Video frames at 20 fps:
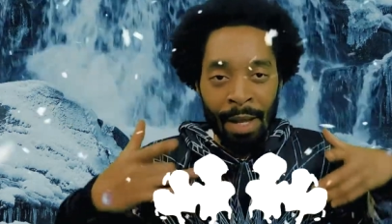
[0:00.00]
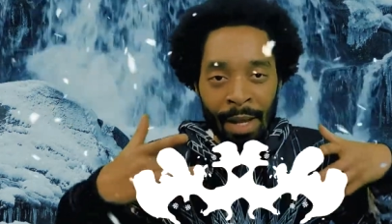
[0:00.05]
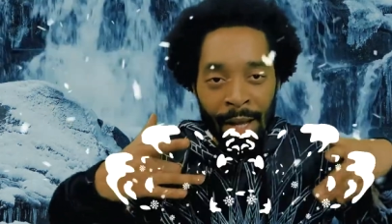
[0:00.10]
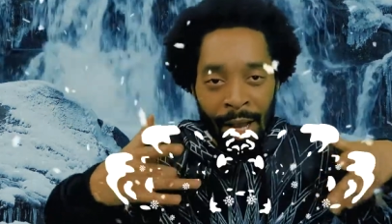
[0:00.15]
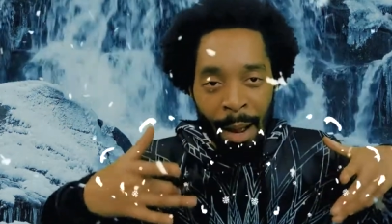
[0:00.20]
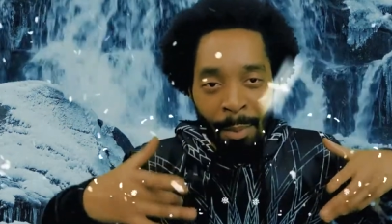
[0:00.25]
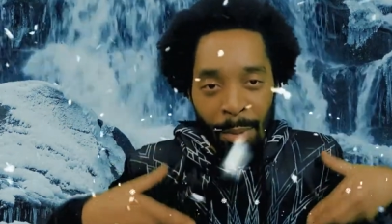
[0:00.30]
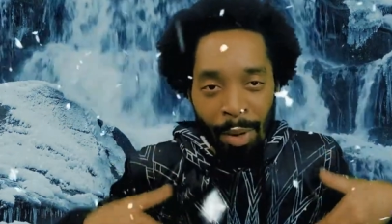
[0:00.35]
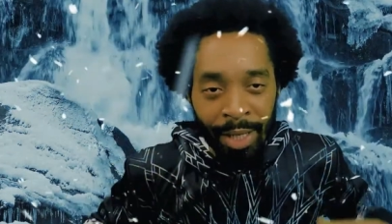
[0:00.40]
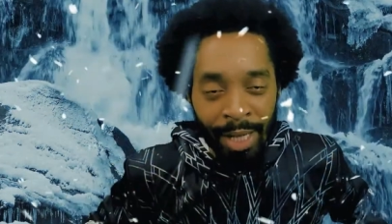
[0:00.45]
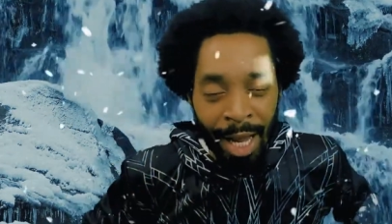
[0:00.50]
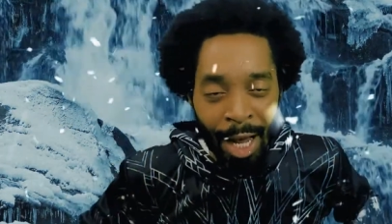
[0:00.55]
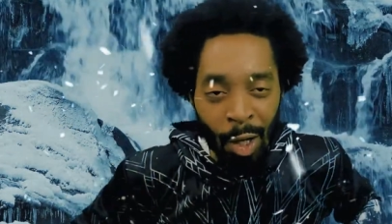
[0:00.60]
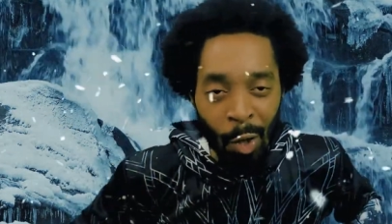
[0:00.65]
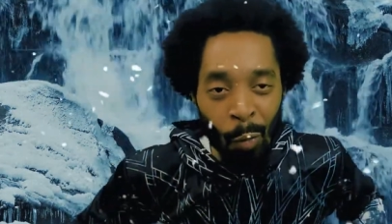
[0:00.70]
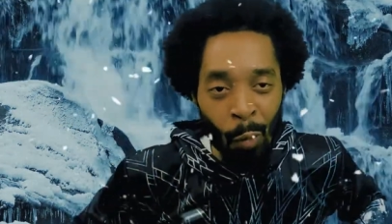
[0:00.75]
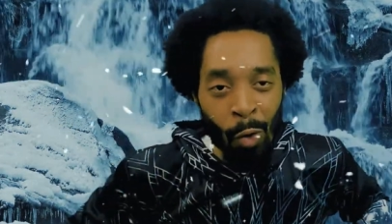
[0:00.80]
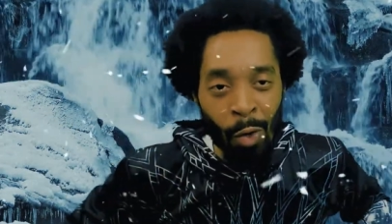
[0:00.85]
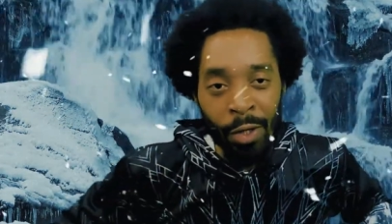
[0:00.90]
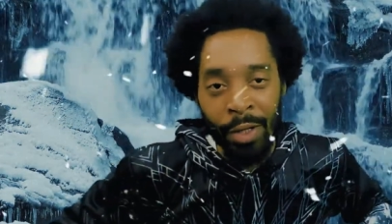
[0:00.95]
I'll break down the
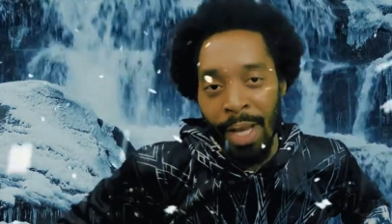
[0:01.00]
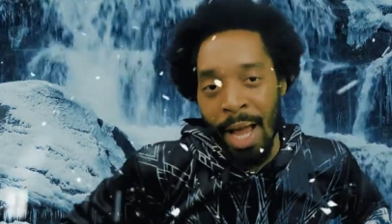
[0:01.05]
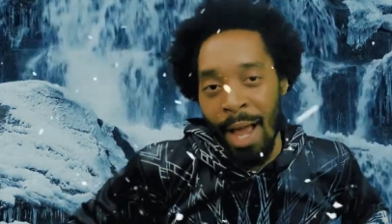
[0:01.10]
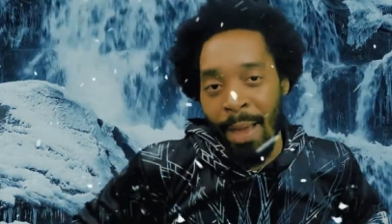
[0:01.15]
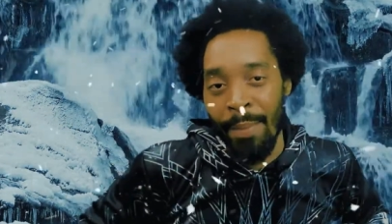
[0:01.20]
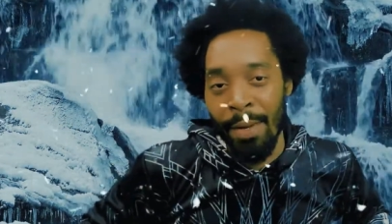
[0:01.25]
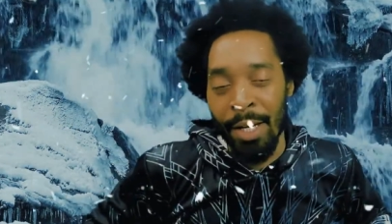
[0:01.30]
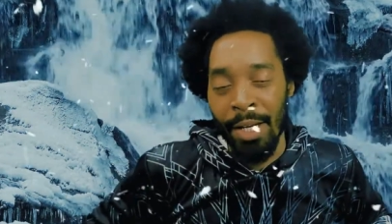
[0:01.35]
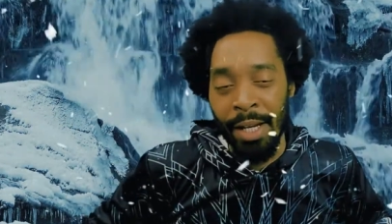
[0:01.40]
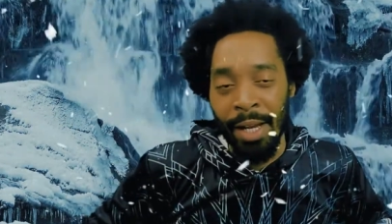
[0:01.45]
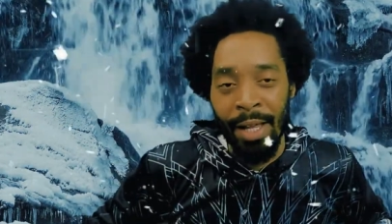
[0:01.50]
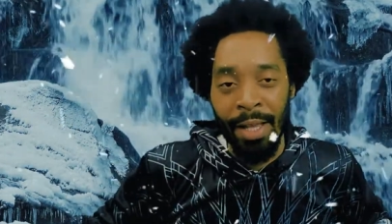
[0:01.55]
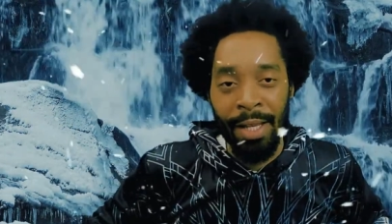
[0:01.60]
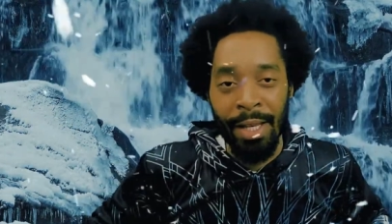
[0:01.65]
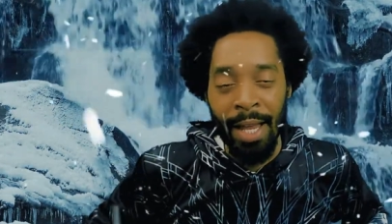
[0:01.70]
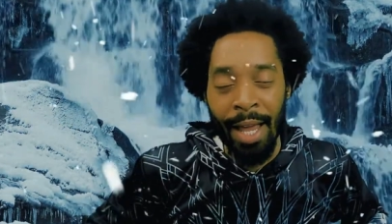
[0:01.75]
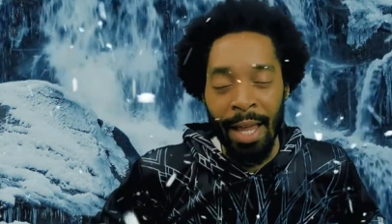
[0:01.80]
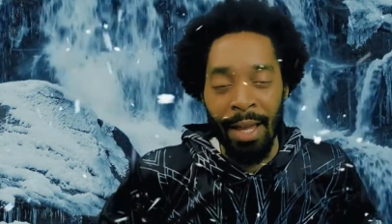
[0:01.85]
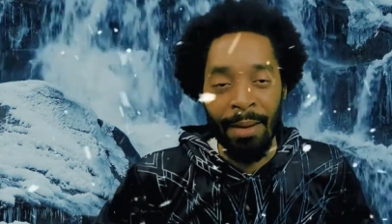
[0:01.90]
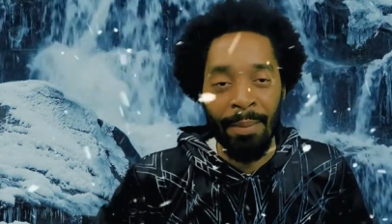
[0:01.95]
word diamond another
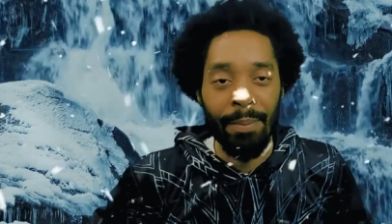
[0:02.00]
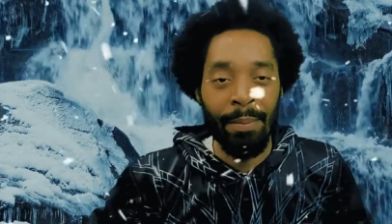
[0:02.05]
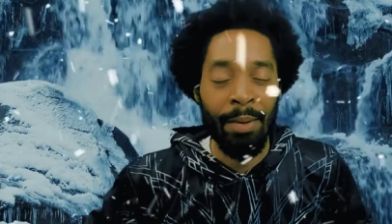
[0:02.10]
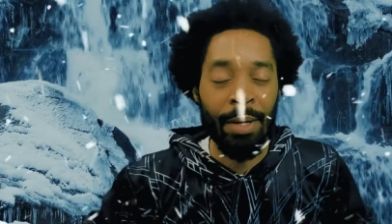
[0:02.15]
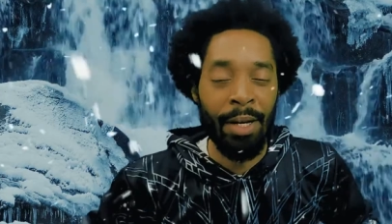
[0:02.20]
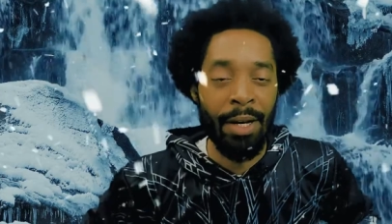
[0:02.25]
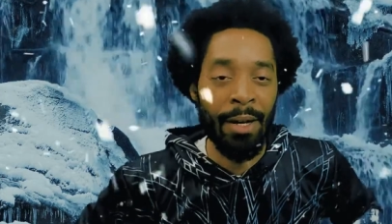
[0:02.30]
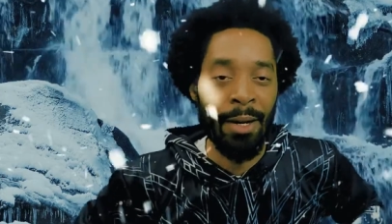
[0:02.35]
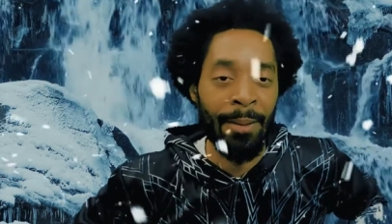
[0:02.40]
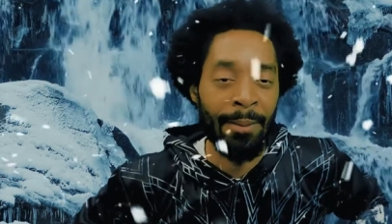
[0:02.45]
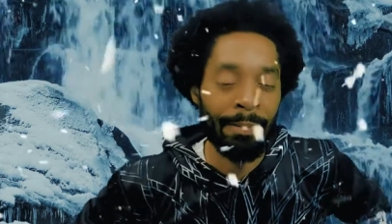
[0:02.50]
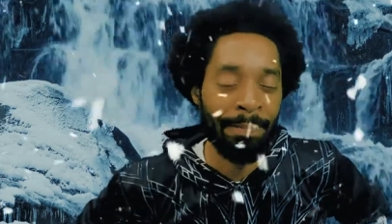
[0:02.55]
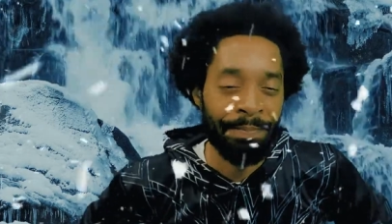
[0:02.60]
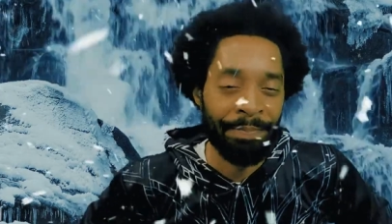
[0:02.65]
day, but um,